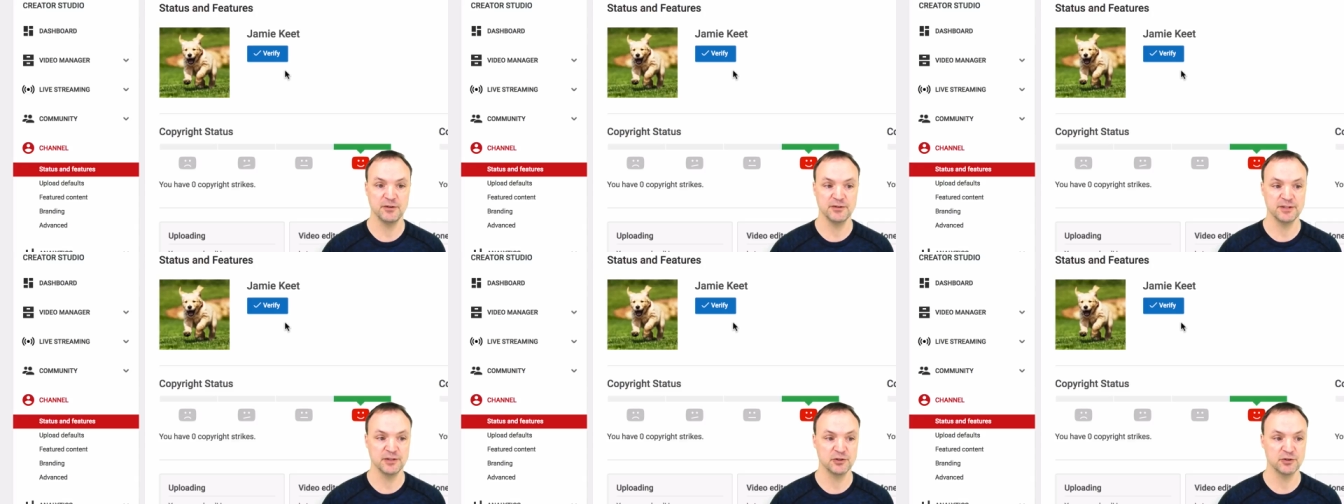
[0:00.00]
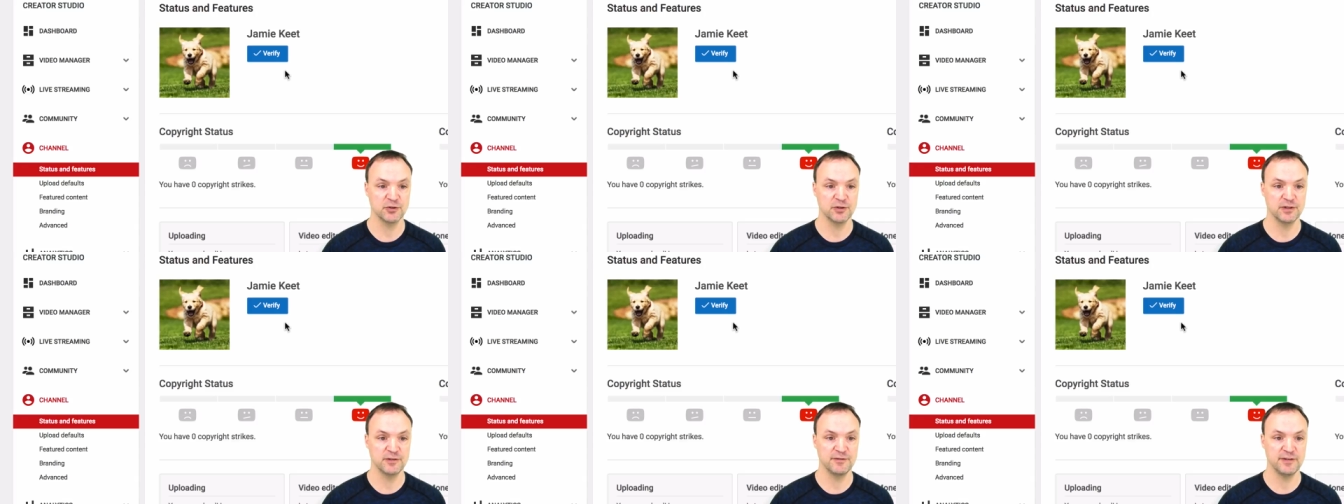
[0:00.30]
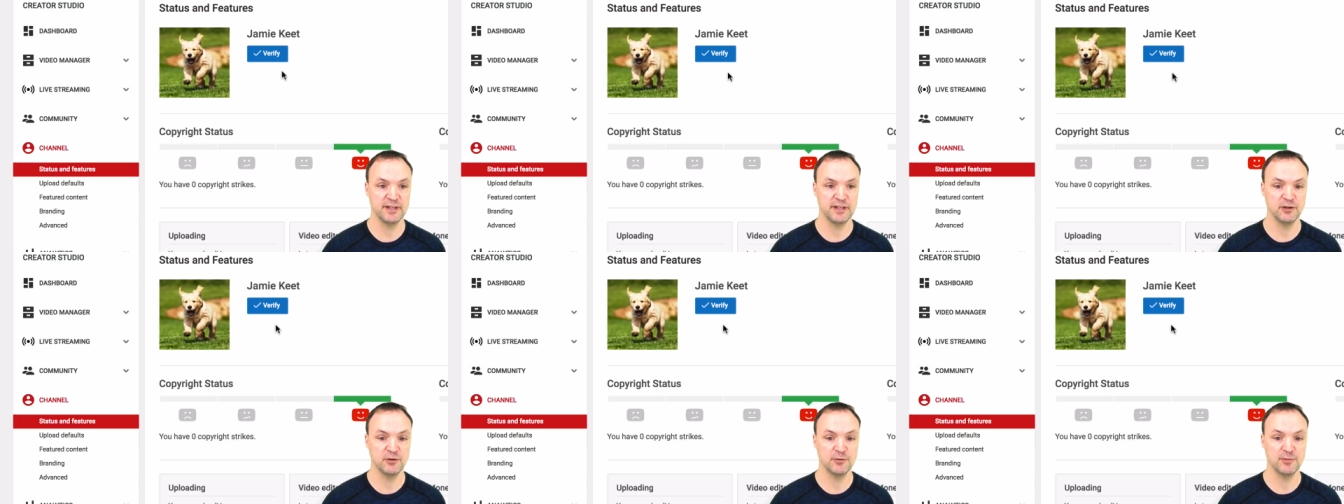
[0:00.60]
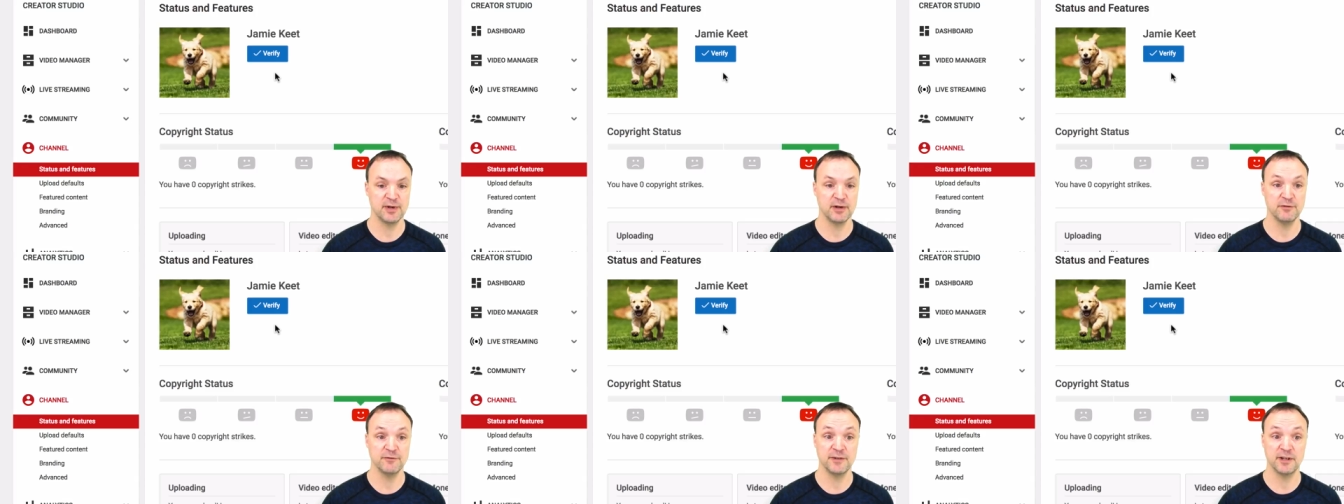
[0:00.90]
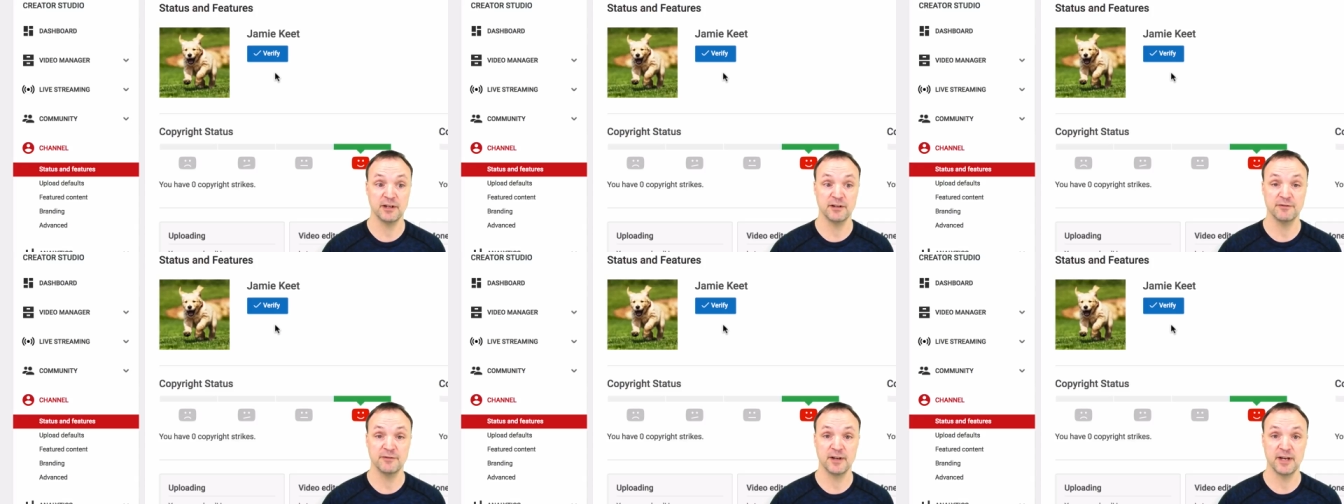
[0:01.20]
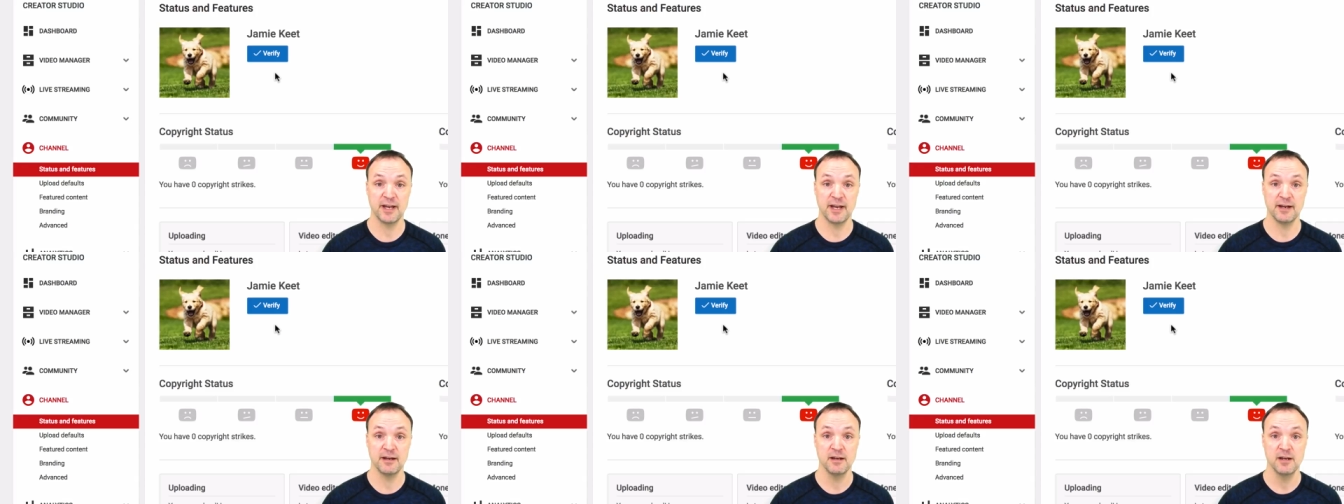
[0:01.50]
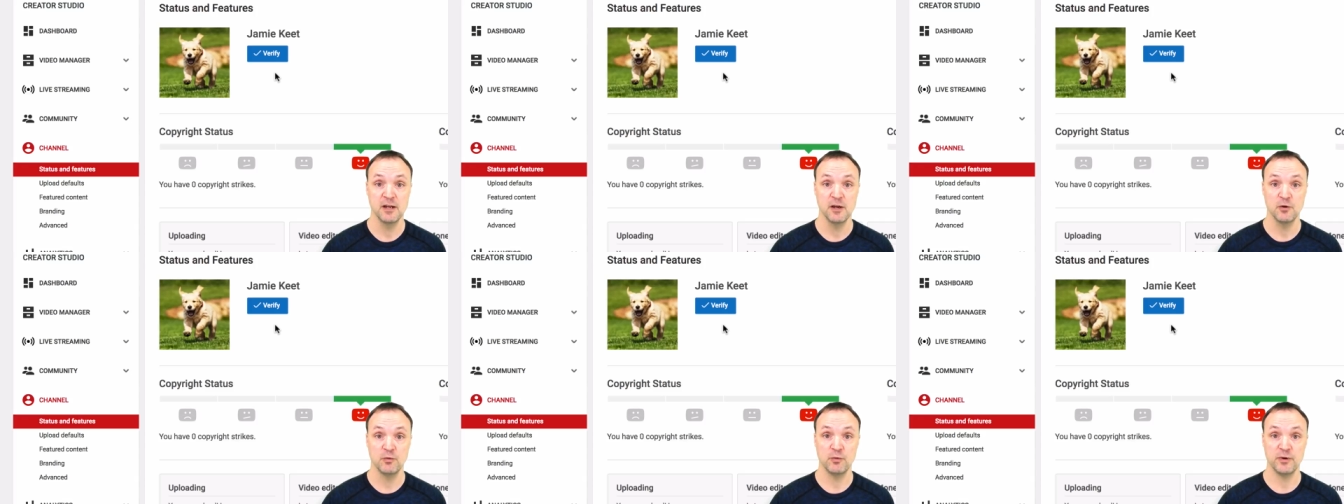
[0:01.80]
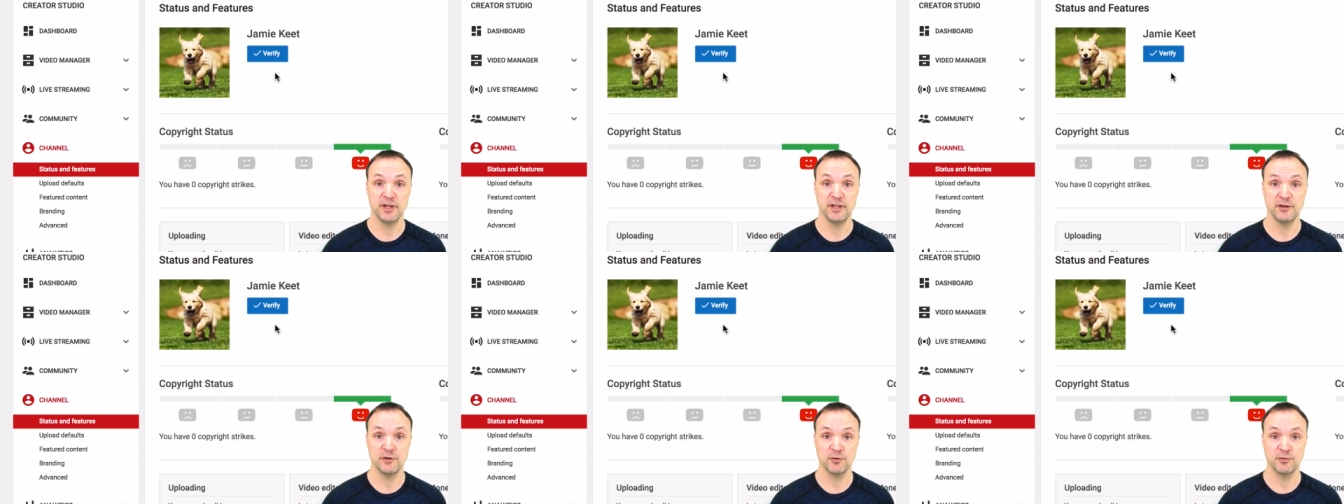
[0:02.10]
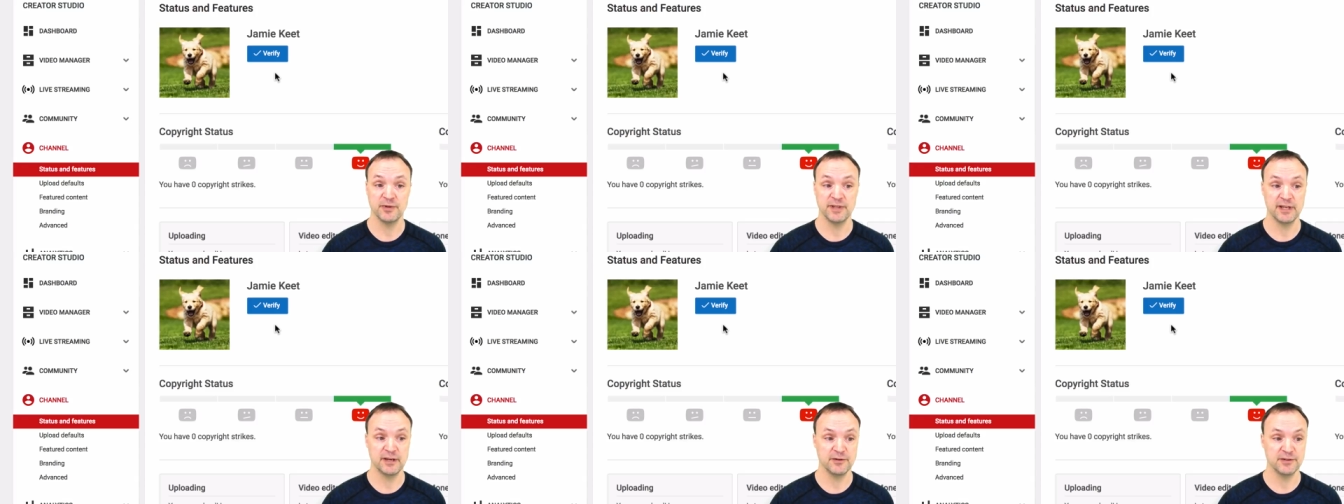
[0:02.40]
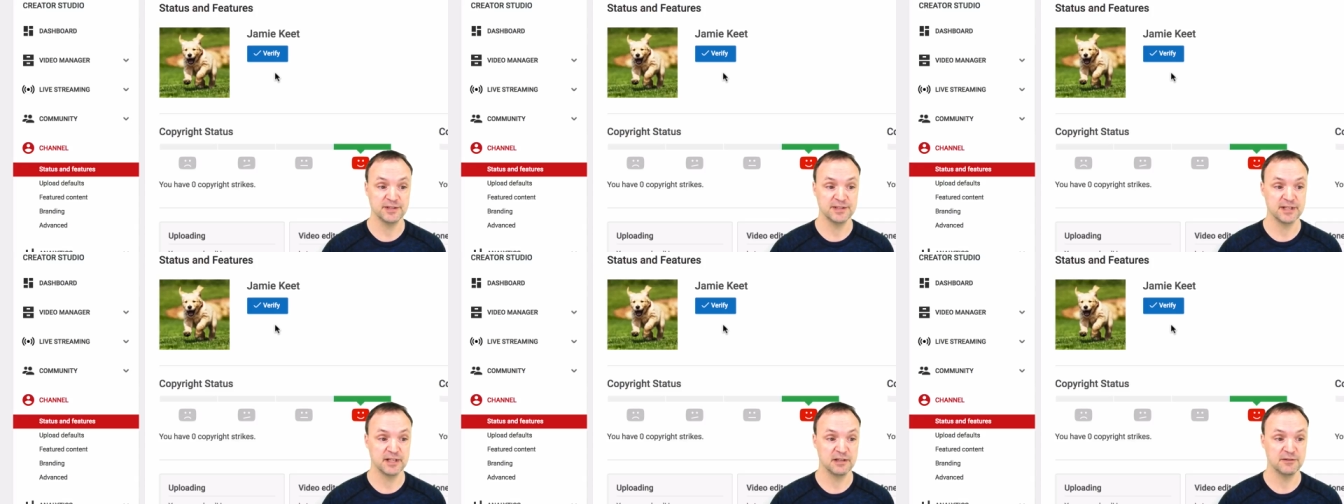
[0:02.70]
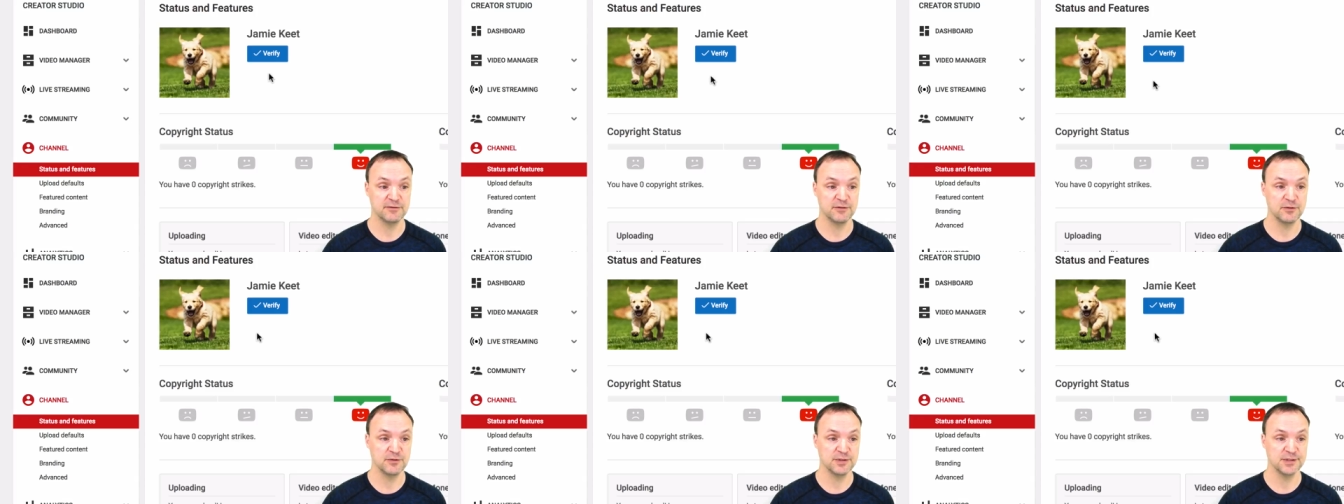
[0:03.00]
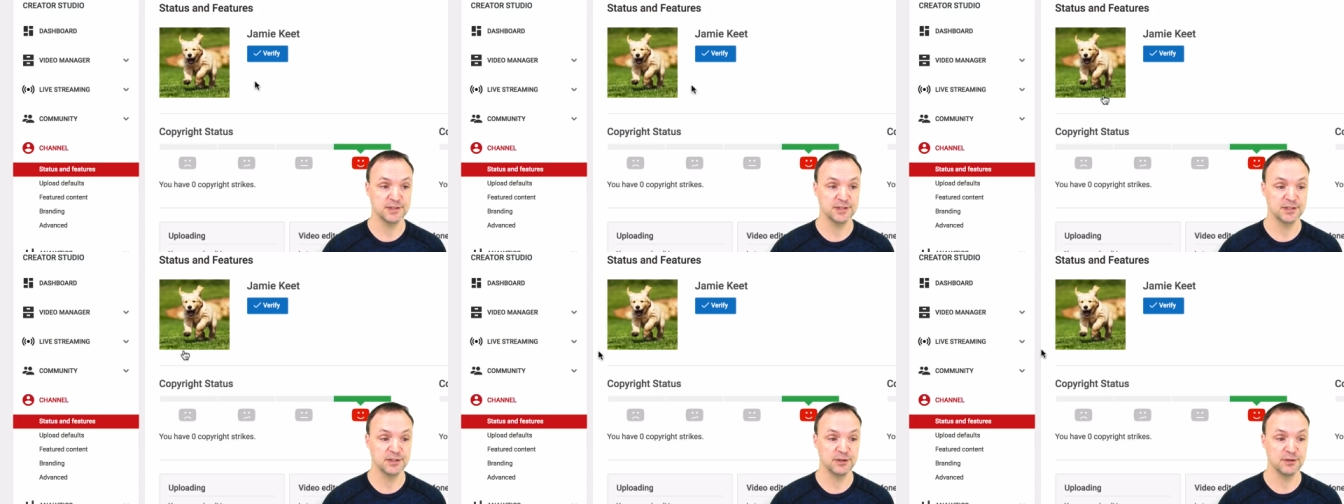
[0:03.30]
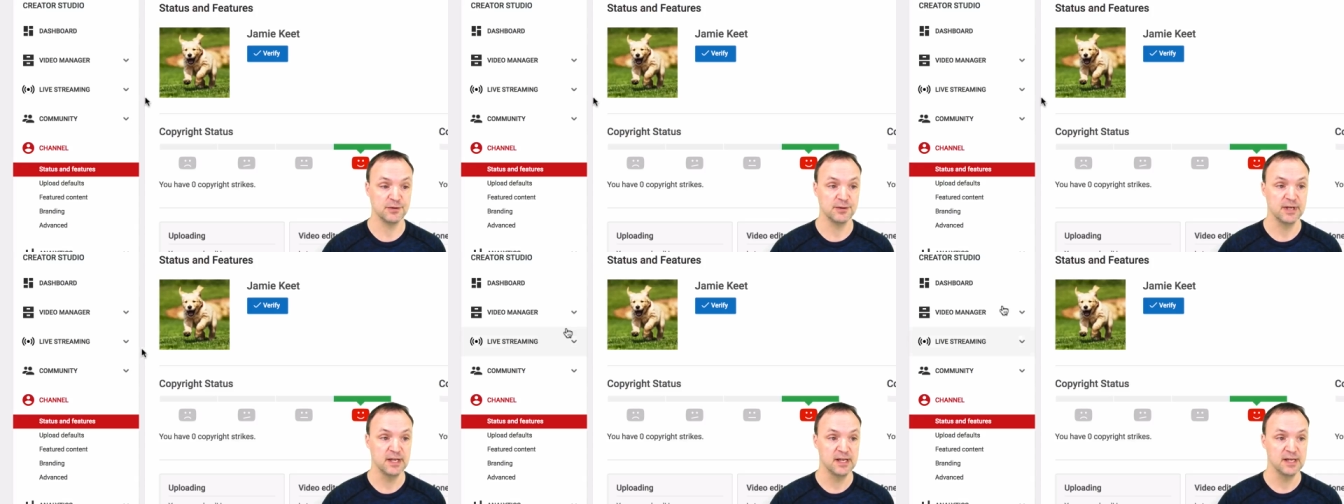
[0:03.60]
It's a shorter video about verifying with or without a cell phone too.